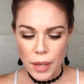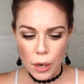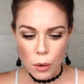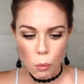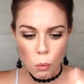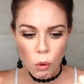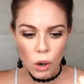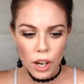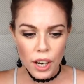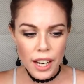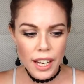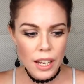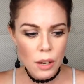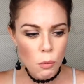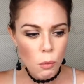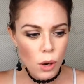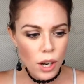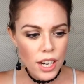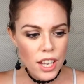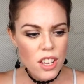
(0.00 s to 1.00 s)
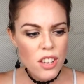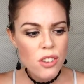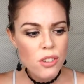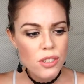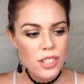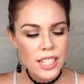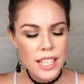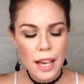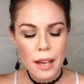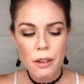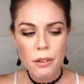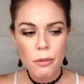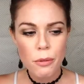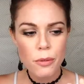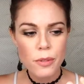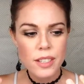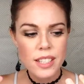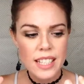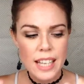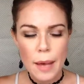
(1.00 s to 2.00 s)
Like why why do you
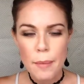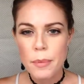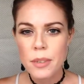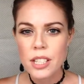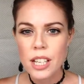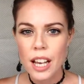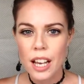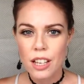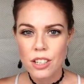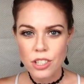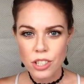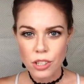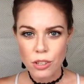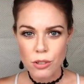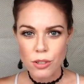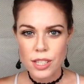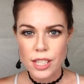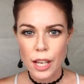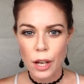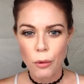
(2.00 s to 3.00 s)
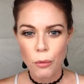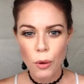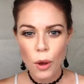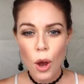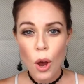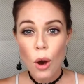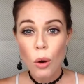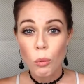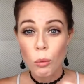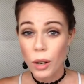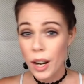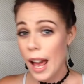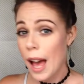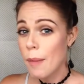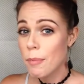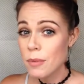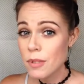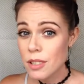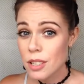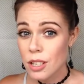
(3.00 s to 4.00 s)
self sabotaging yourself? What
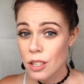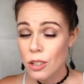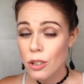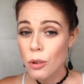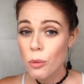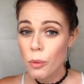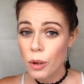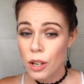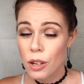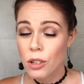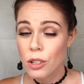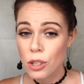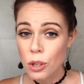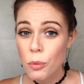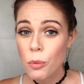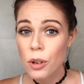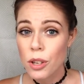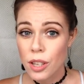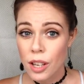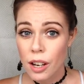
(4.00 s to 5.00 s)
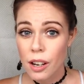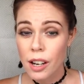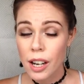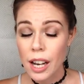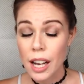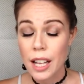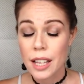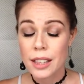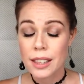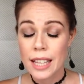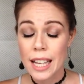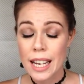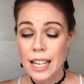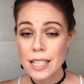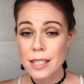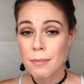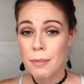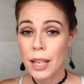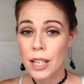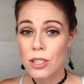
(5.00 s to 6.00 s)
happened to you when you were younger that
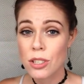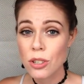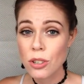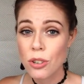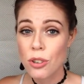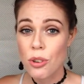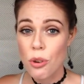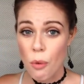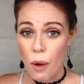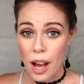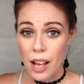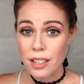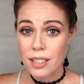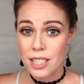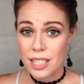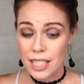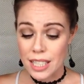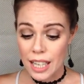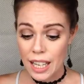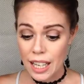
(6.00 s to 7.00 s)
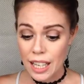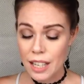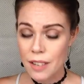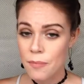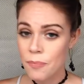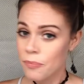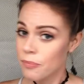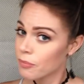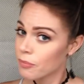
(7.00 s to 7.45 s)
has made you who you are today?